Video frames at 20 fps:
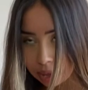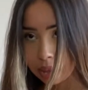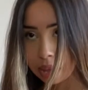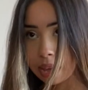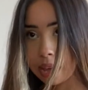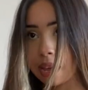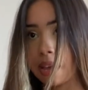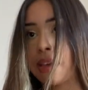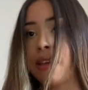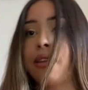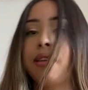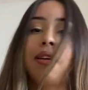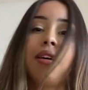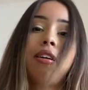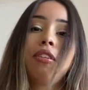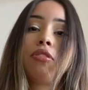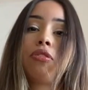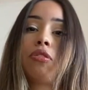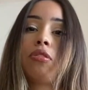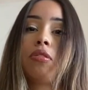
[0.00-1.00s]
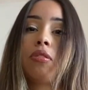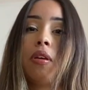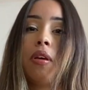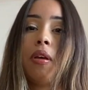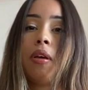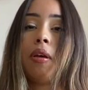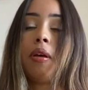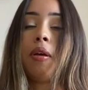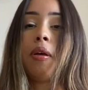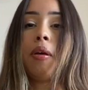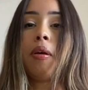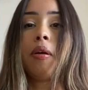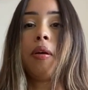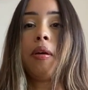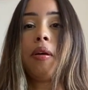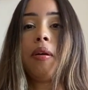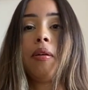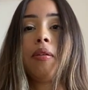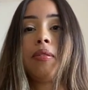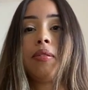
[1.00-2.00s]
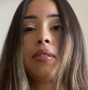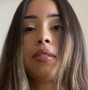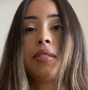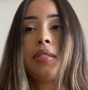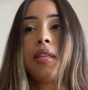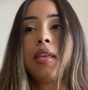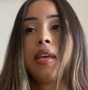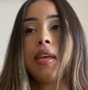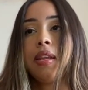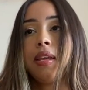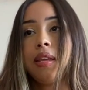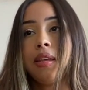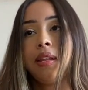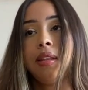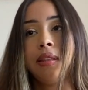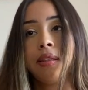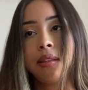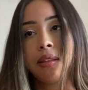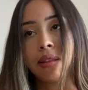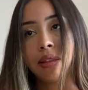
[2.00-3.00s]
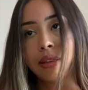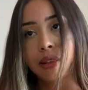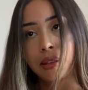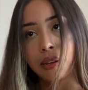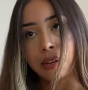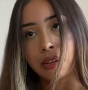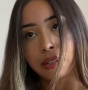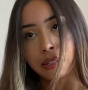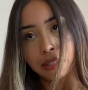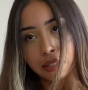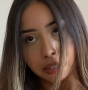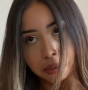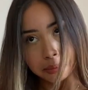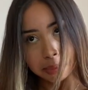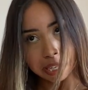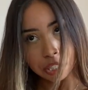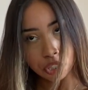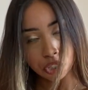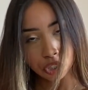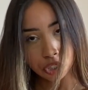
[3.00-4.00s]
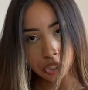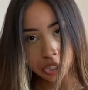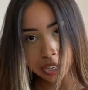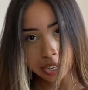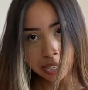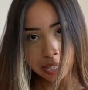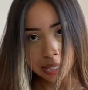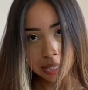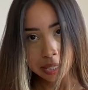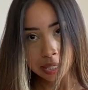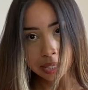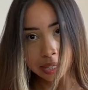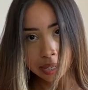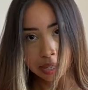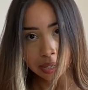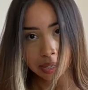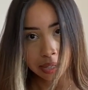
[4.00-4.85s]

And I just stick it in under my shirt.